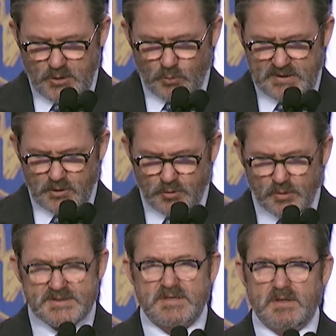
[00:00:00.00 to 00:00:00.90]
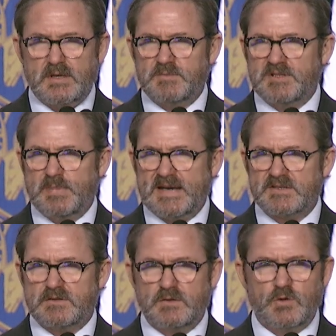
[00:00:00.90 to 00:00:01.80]
We owe it to them to
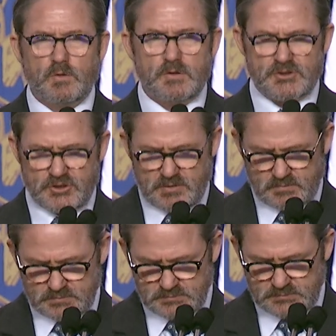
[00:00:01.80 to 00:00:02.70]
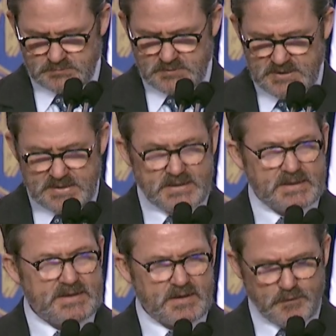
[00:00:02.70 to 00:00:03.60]
pass the torch.
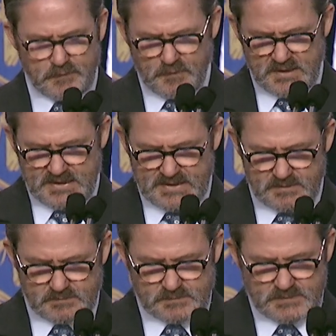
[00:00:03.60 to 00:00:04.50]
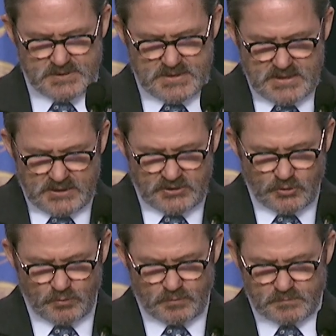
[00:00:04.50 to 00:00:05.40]
Never forget,
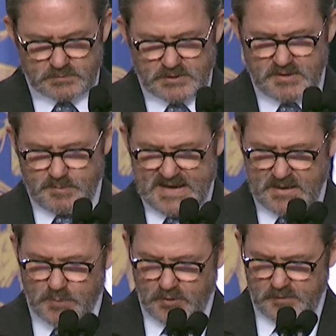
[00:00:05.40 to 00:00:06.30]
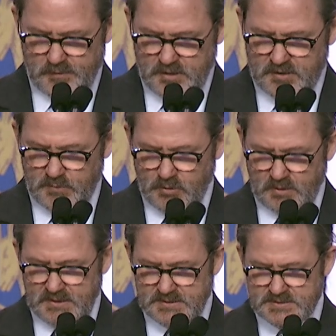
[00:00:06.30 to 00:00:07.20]
you are the backbone of our
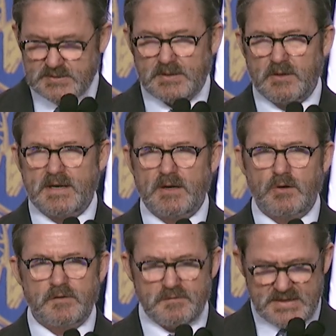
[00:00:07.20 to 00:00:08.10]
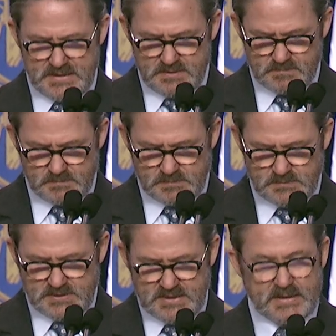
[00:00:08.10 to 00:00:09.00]
communities in their hour of need.
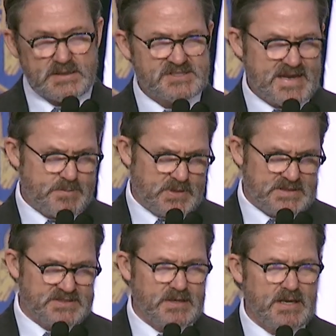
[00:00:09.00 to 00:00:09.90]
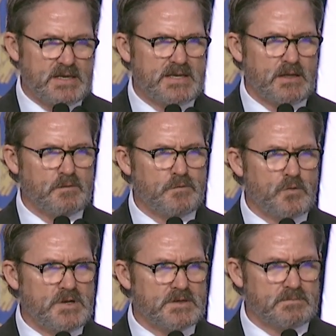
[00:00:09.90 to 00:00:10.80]
It's happening today in
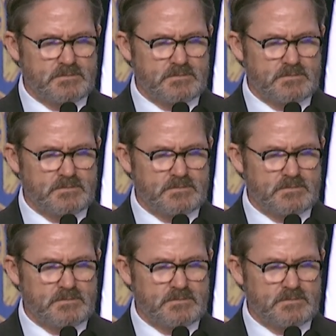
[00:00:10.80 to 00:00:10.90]
California.